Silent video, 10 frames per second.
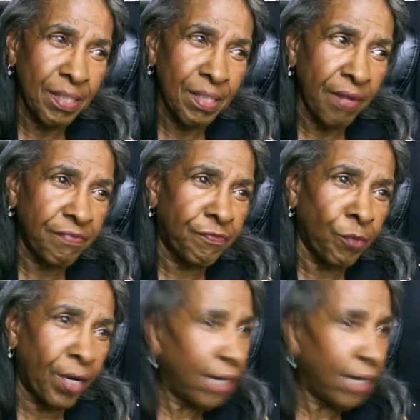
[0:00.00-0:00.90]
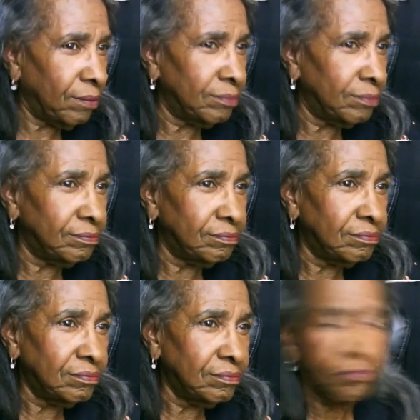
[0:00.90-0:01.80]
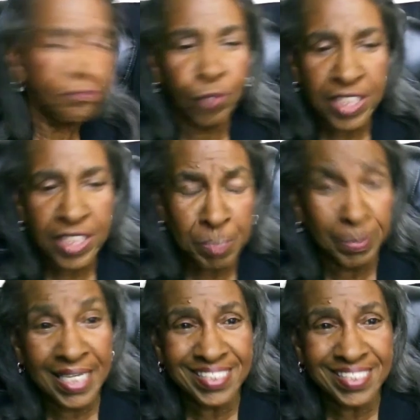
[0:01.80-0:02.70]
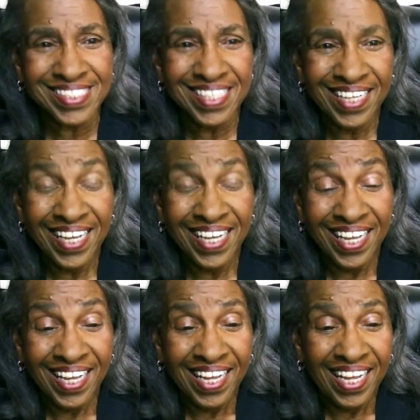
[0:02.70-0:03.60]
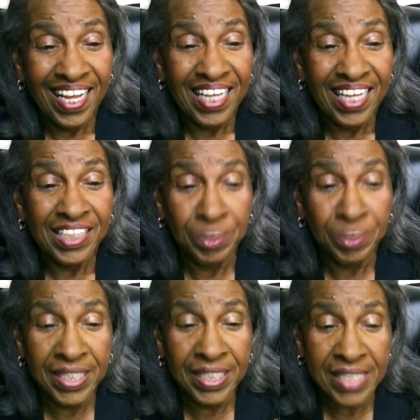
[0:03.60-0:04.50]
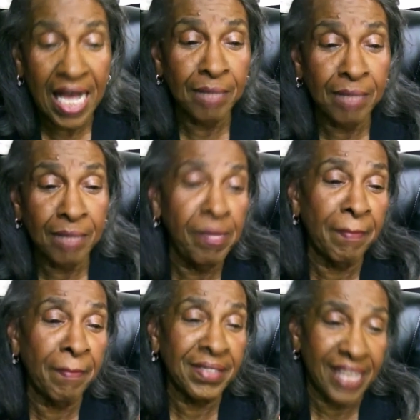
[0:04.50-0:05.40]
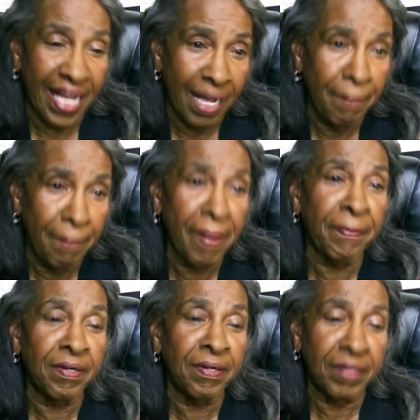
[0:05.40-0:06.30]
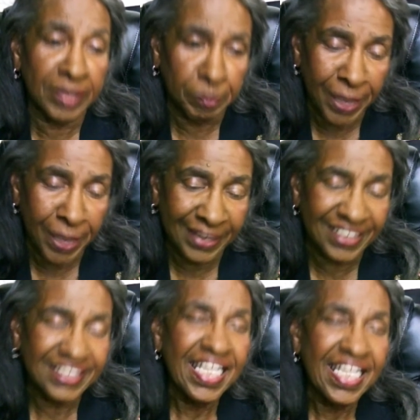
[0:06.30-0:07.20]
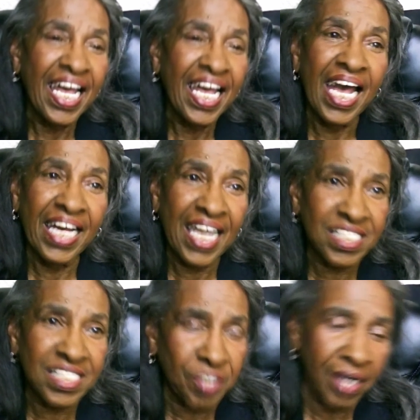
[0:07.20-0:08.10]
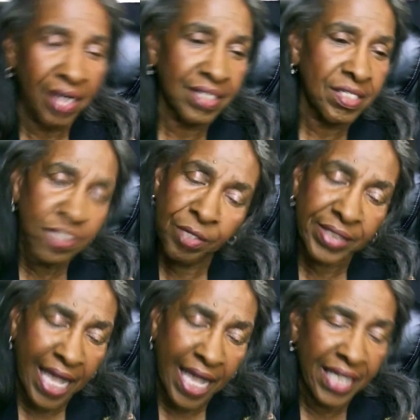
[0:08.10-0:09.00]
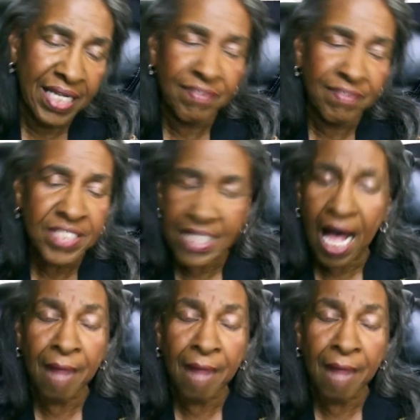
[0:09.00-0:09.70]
four splits during the time, member splits, and I started the church. I never stopped.